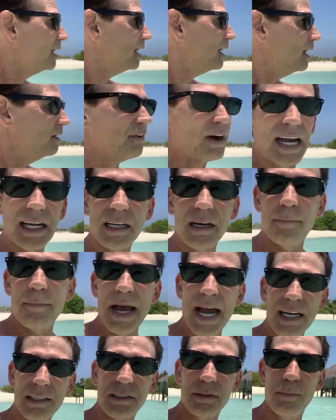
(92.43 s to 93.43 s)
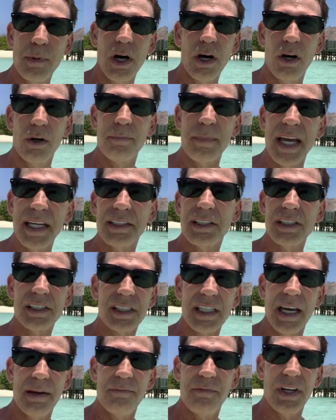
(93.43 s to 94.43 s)
If I come back tomorrow and make the
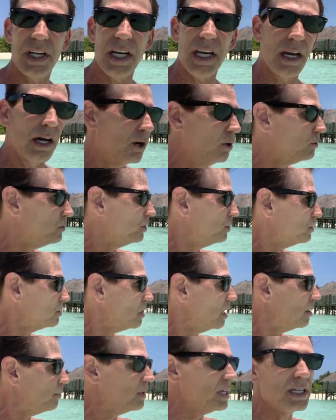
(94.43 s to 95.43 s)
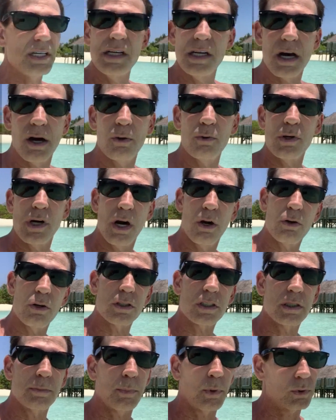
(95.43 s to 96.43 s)
same video, there's going to be no
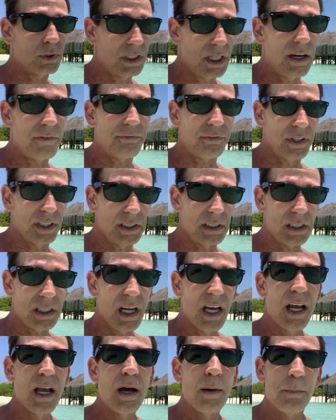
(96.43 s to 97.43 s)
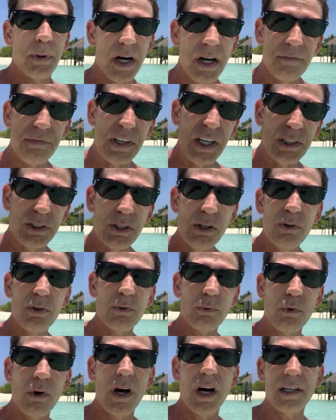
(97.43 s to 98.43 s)
noticeable difference. But if you do the
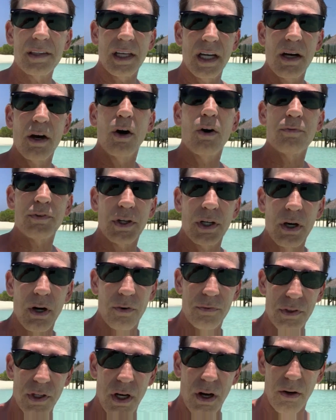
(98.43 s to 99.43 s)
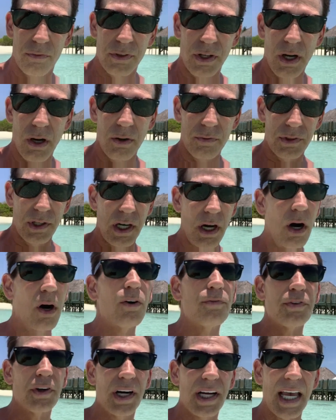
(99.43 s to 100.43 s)
wrong thing over and over and over and over and
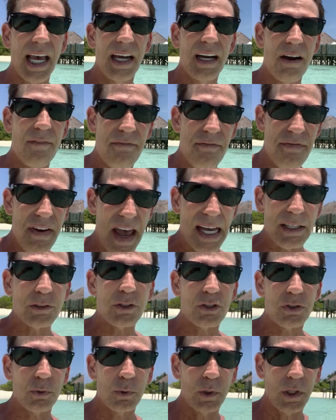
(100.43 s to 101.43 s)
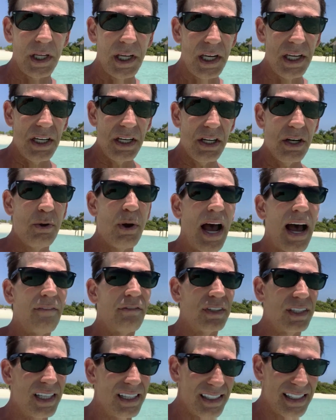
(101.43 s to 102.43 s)
over again, eventually you have
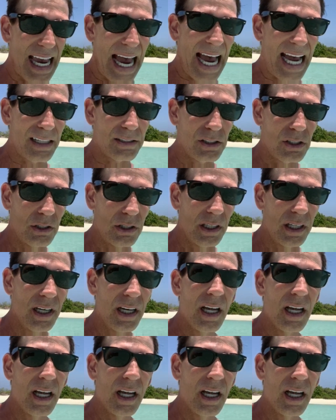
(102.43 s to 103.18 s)
a disaster.